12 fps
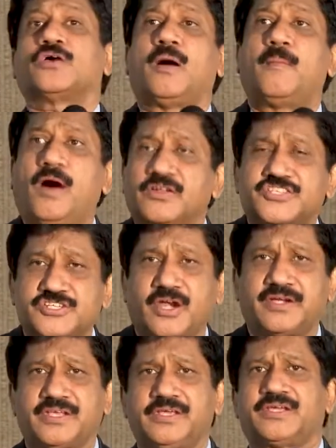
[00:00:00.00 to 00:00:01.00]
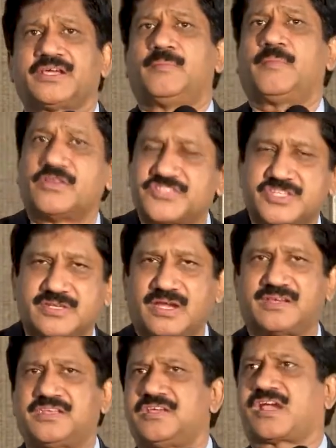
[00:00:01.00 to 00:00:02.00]
come on, study, come on,
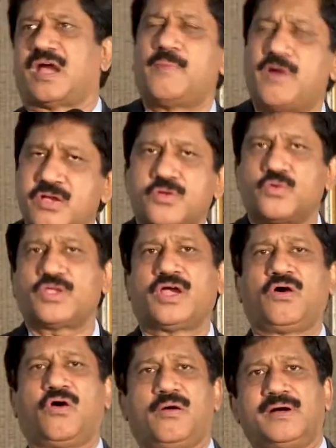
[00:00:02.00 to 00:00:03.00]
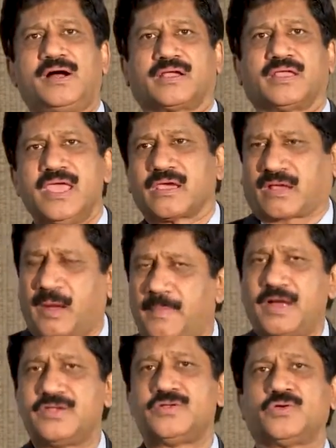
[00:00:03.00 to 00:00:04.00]
study, come on, do your homework,
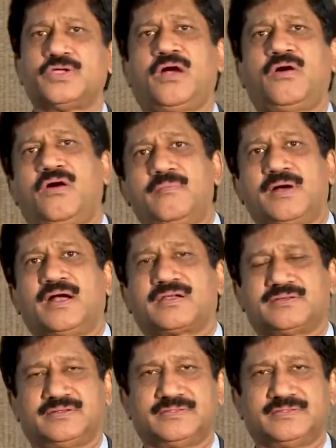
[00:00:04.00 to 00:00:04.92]
come on, do your homework.